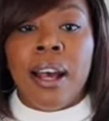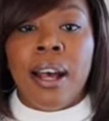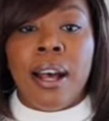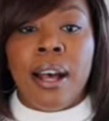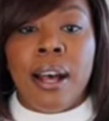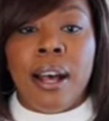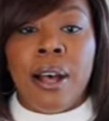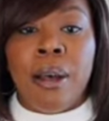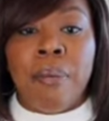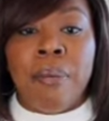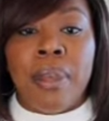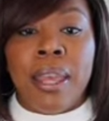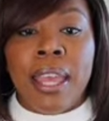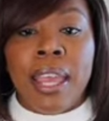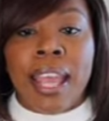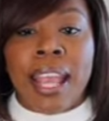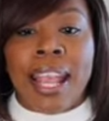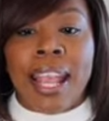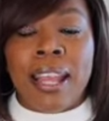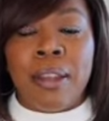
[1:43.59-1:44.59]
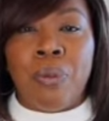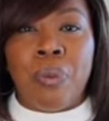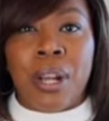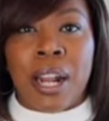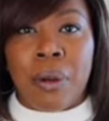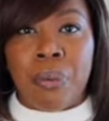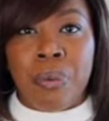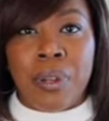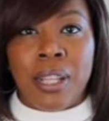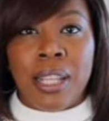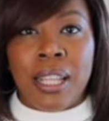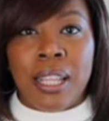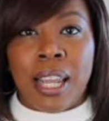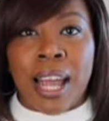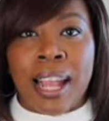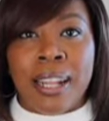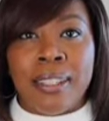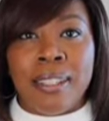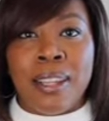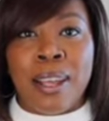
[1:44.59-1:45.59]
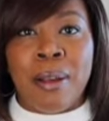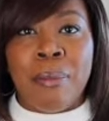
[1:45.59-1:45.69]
And what I really liked